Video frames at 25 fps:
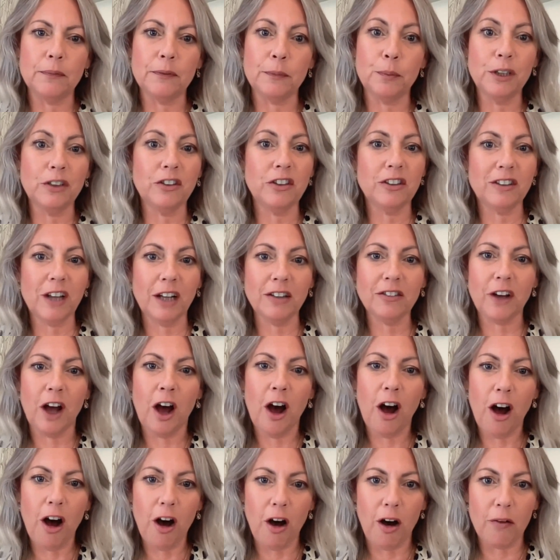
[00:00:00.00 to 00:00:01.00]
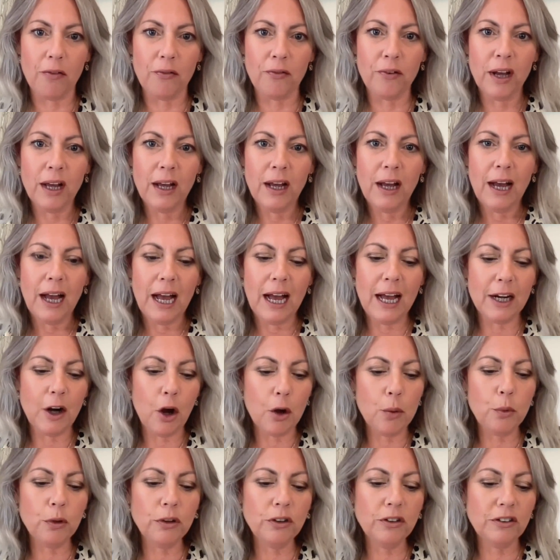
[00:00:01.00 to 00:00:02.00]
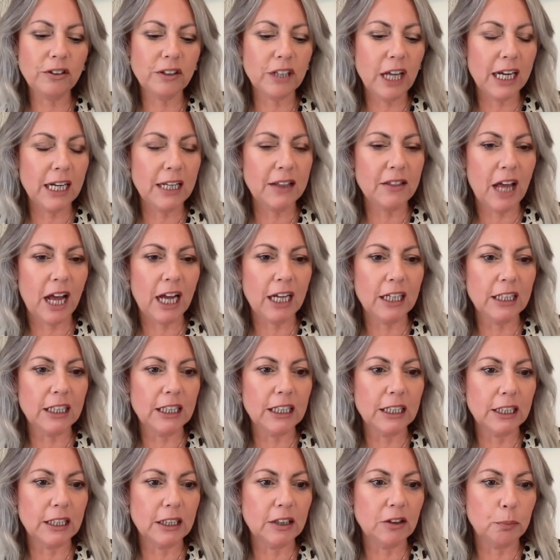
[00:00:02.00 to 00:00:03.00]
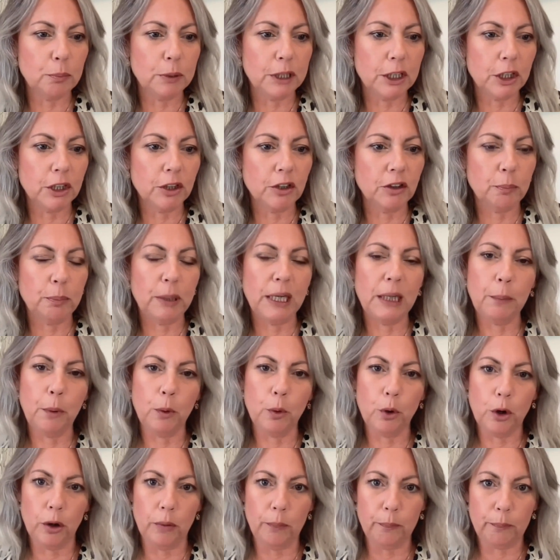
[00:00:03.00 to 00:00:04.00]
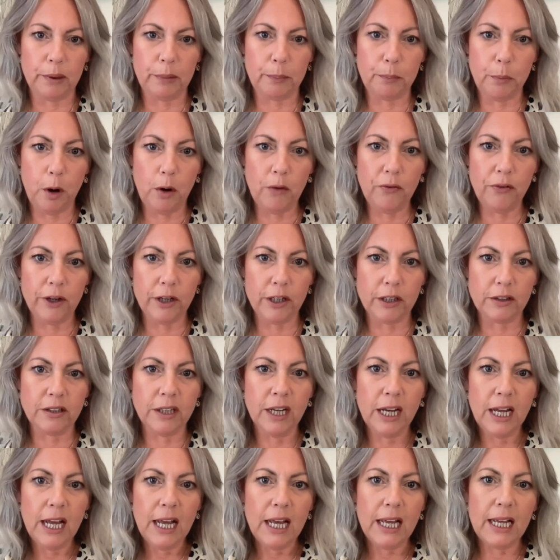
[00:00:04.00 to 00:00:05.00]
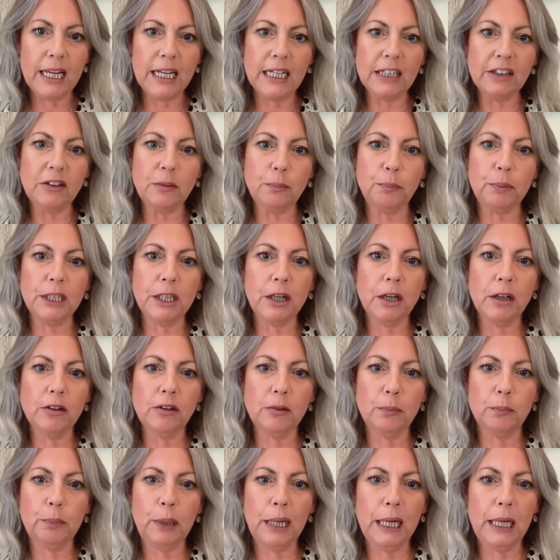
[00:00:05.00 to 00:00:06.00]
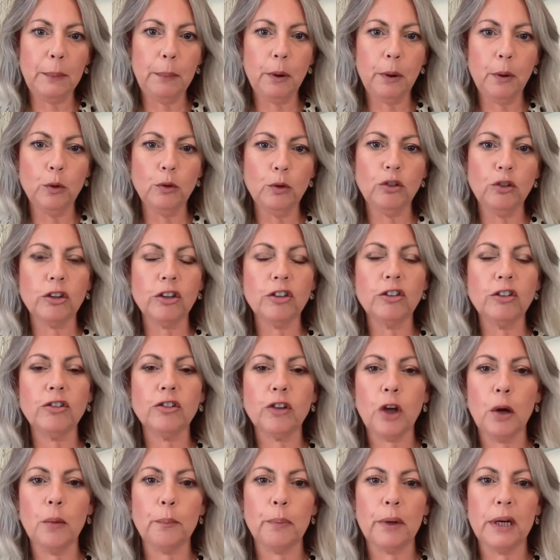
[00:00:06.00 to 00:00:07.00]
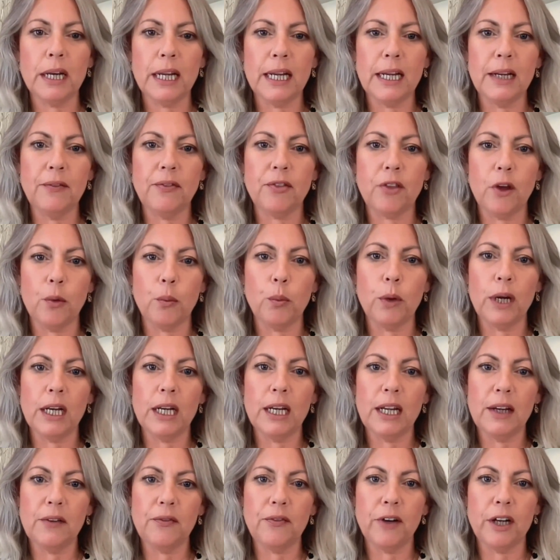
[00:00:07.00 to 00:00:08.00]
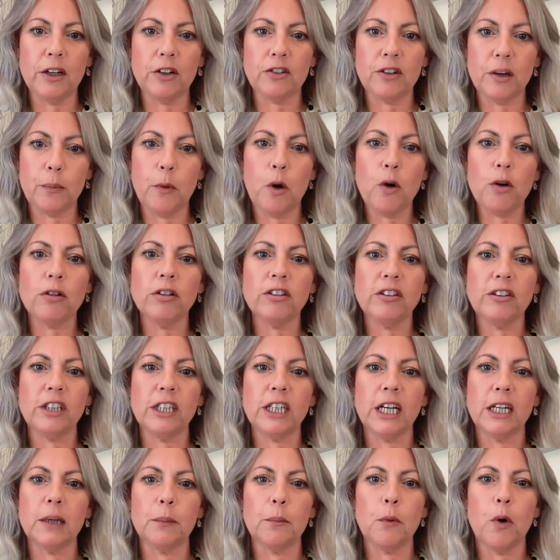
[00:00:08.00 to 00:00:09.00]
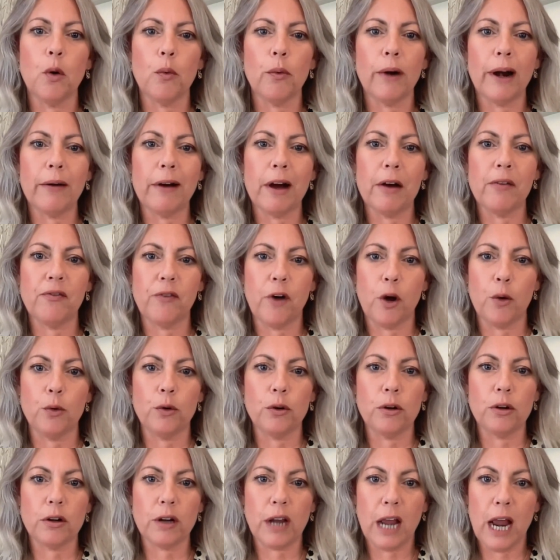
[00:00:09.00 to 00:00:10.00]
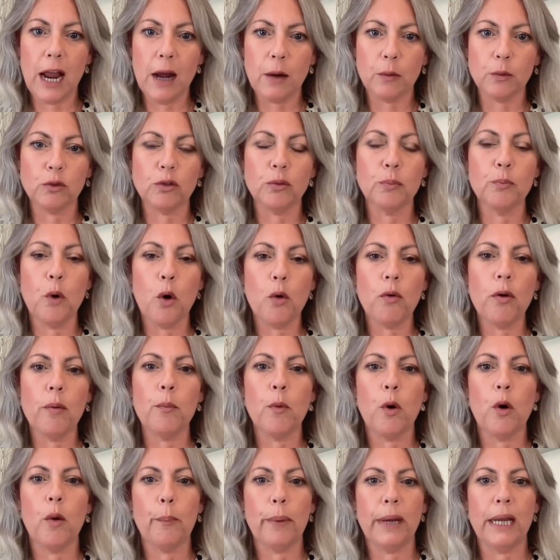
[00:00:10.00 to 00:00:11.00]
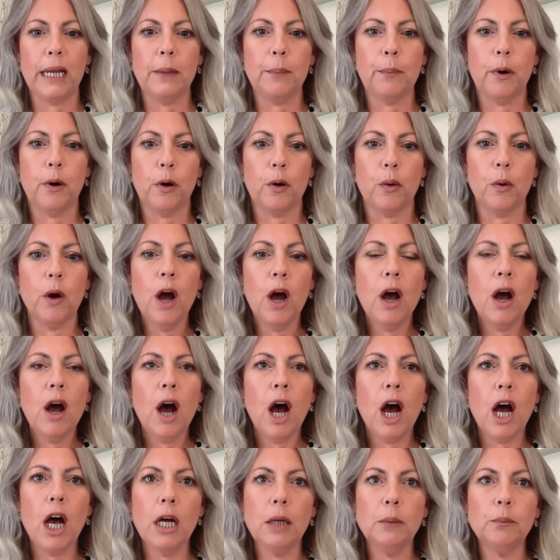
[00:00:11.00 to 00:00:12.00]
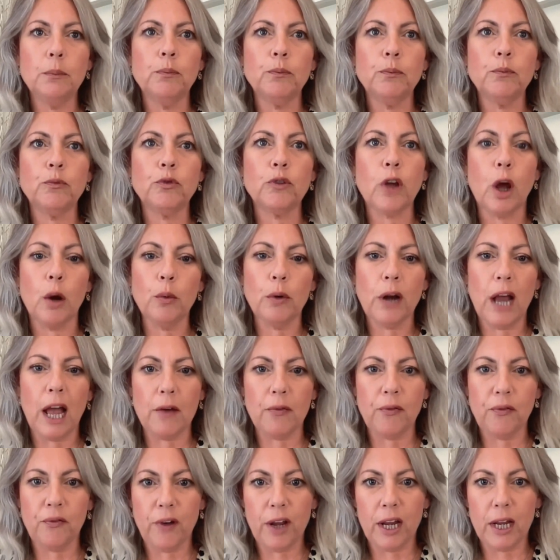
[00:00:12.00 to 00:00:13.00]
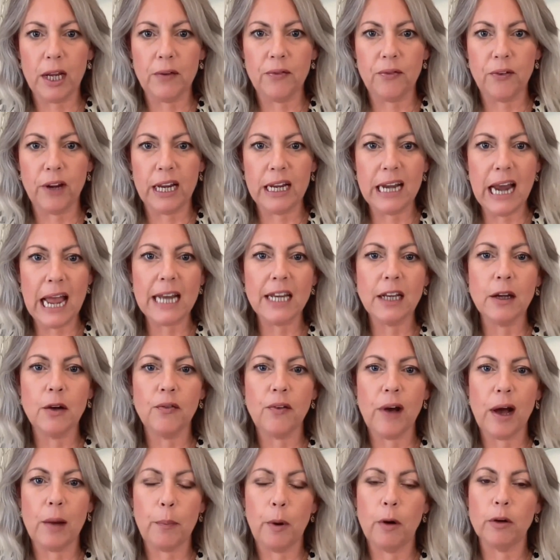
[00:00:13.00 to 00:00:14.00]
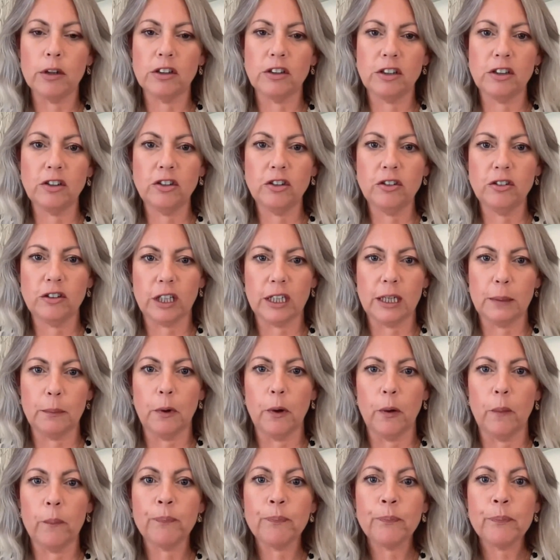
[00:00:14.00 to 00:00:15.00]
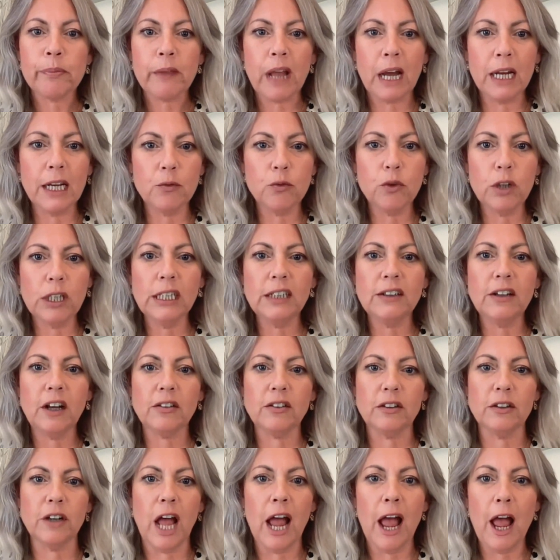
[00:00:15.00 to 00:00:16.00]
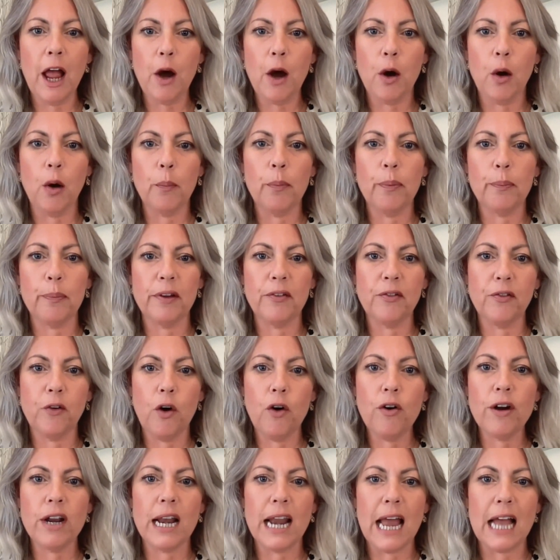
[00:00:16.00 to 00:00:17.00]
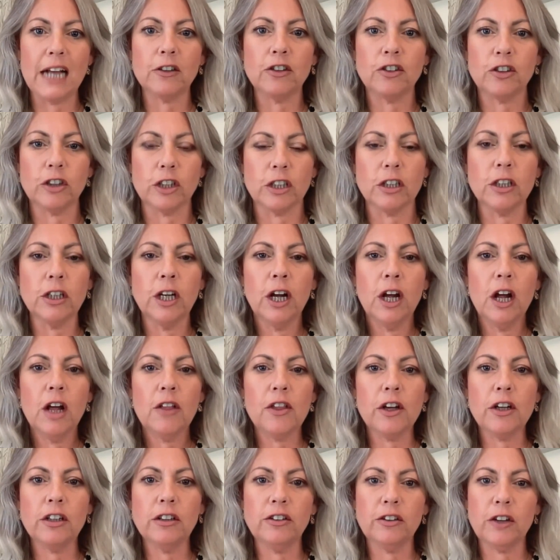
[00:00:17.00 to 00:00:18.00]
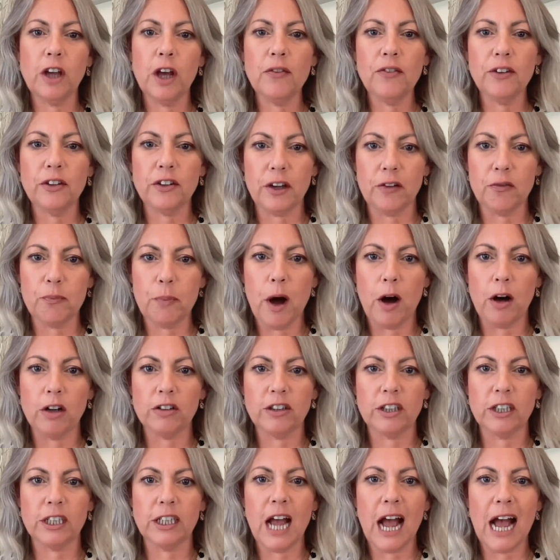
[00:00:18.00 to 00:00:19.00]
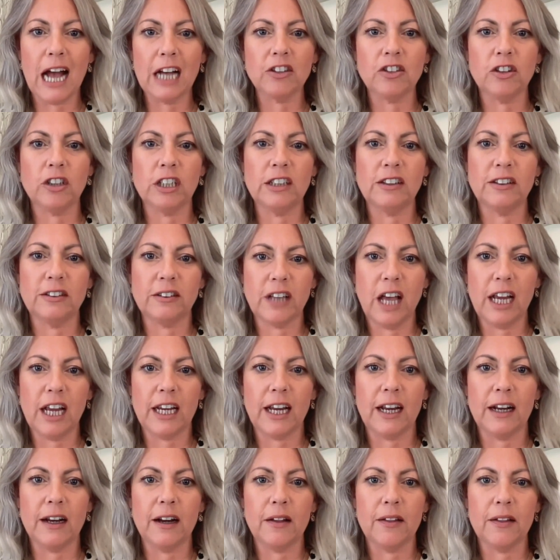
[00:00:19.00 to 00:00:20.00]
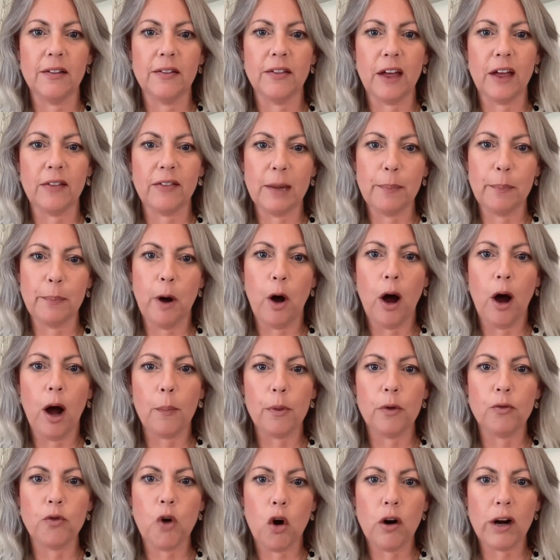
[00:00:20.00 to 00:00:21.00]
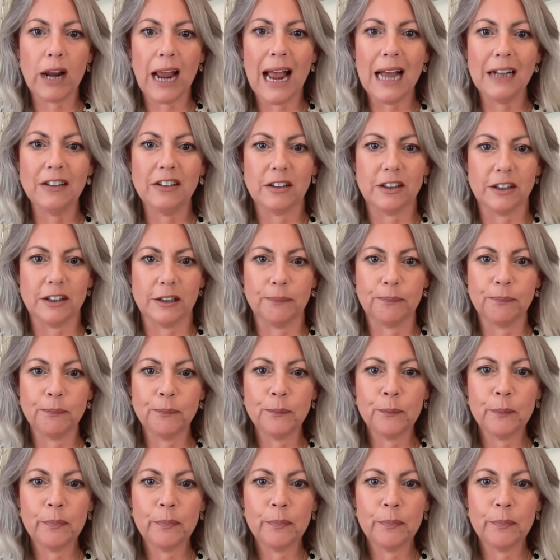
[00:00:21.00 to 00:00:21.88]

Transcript: which is under half. And I wouldn't say that is because people couldn't be bothered. It's because people just don't believe that we live in a democracy anymore where our vote counts. More and more people don't have faith in any of our politicians anymore. And it really doesn't help before an election, the Conservative Party actually saying that they put up the wrong candidate.